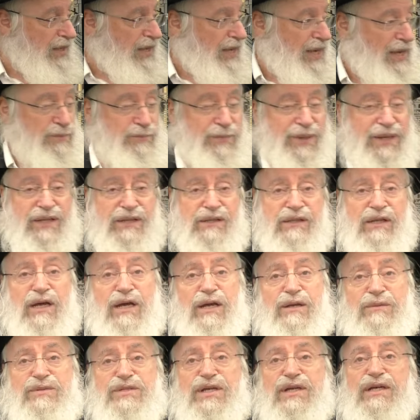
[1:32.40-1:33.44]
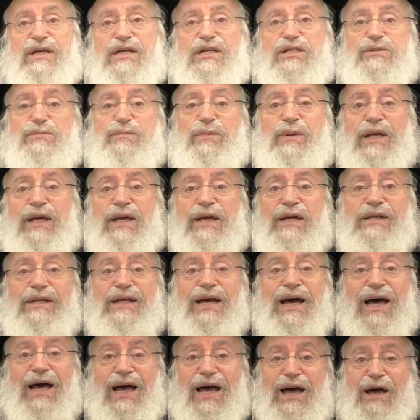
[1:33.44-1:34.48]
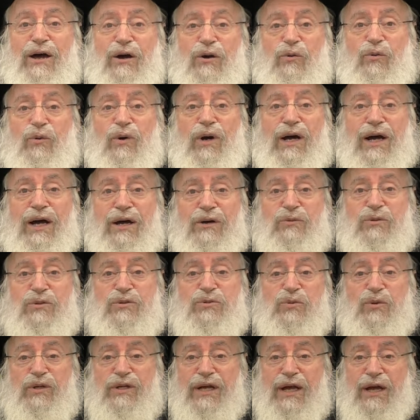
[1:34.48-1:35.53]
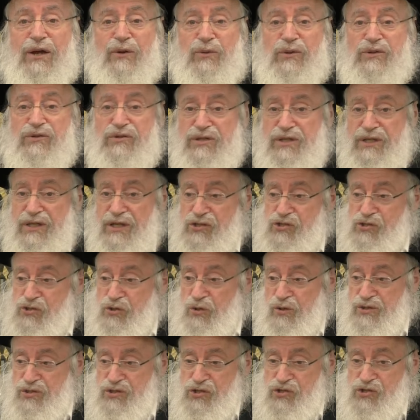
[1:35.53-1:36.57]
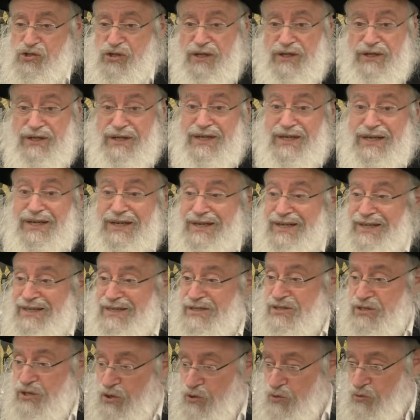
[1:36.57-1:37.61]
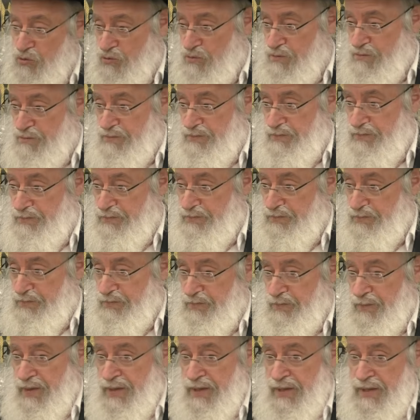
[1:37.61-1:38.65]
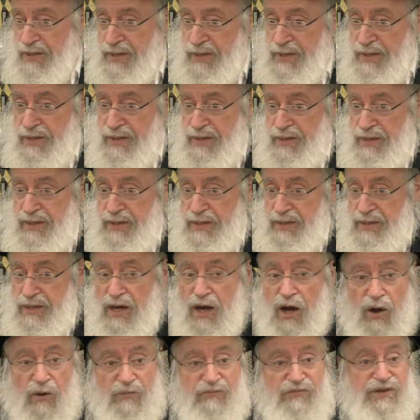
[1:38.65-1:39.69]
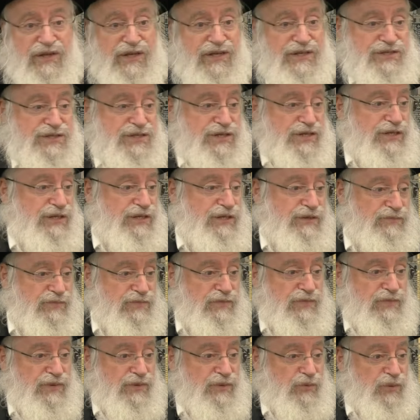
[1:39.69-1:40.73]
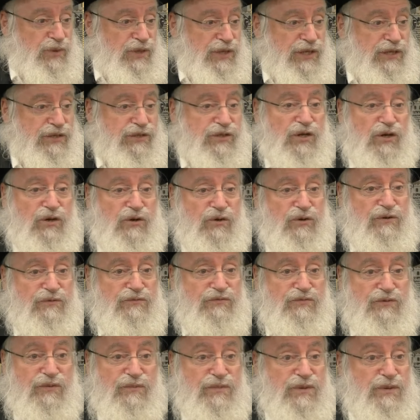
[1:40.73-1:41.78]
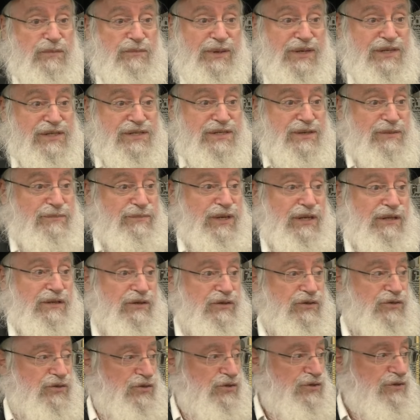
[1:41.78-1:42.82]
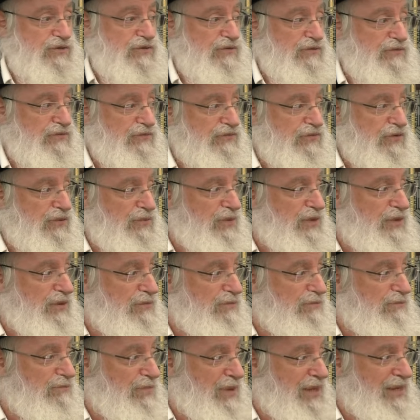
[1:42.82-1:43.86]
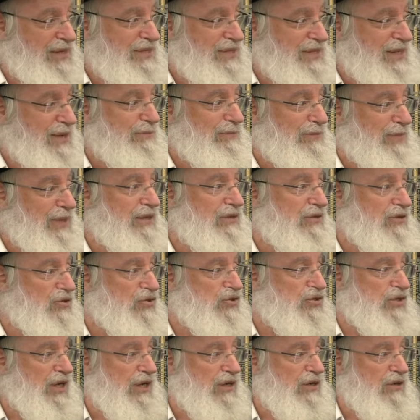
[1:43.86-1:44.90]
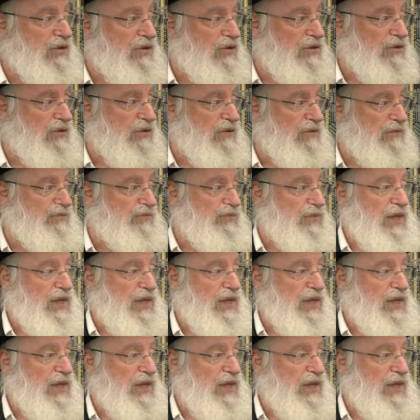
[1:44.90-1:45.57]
And many times I explained how does one guarantee a Shos Shechina in his home? Obviously, we need to learn from the Beis HaMikdash, from the Beis HaMikdash HaGodol.